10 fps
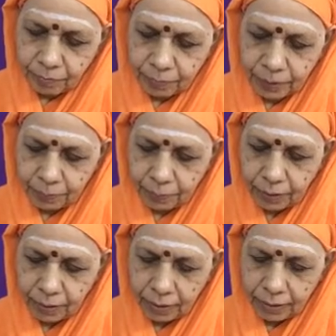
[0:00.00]

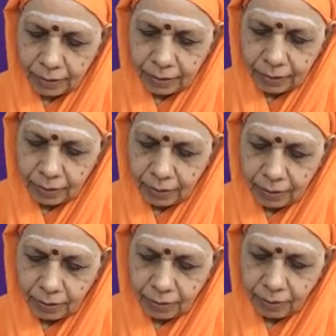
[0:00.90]
People
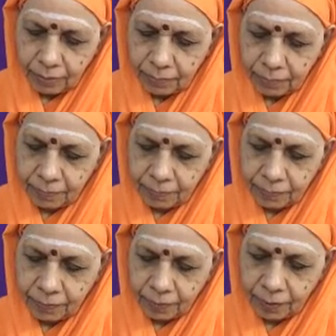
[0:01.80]

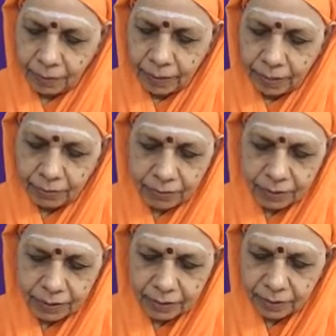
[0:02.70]
have
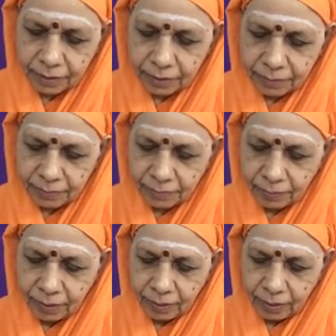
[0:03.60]
this,
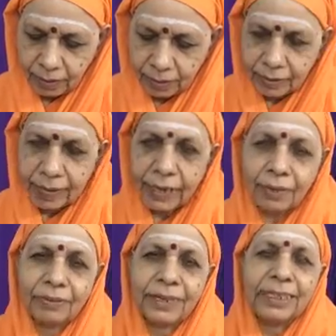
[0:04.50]
they
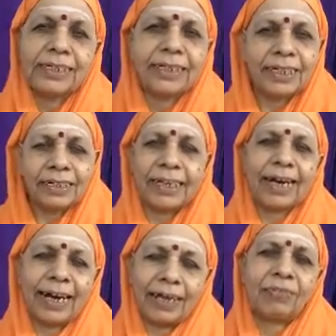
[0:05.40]
have wasted their
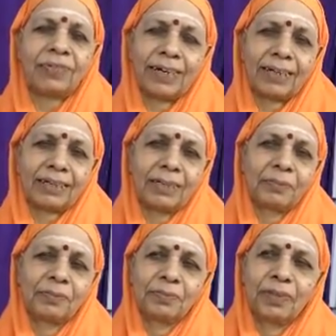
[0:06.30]
life and artham
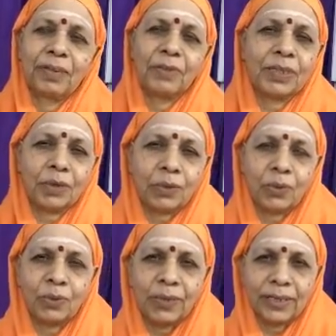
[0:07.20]
without
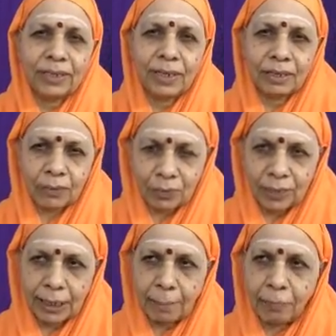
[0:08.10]
knowing the
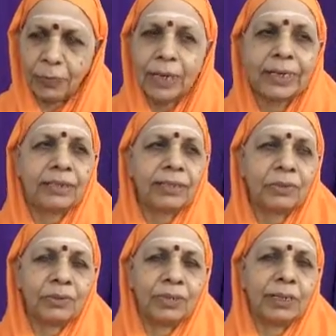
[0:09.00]
truth. What is the
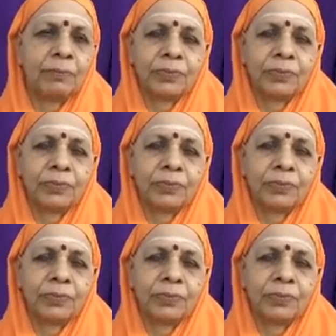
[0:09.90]
truth?